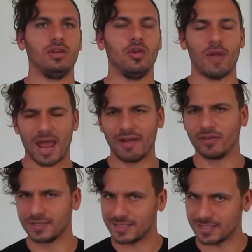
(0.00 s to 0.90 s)
You have
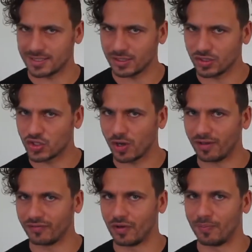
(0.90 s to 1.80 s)
consistent
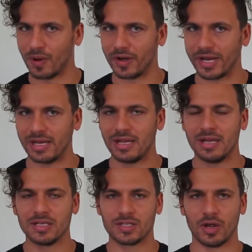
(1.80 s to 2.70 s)
control of your body,
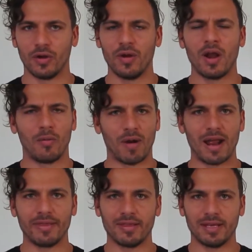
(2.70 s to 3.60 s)
so
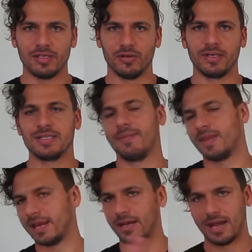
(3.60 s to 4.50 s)
rather than doing
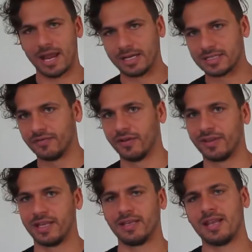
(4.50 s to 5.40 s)
something negative
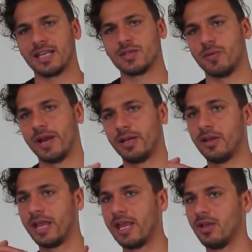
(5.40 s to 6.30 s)
with it, that's where you
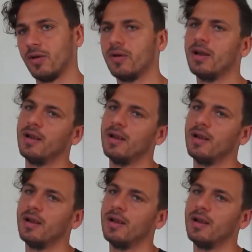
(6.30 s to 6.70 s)
get your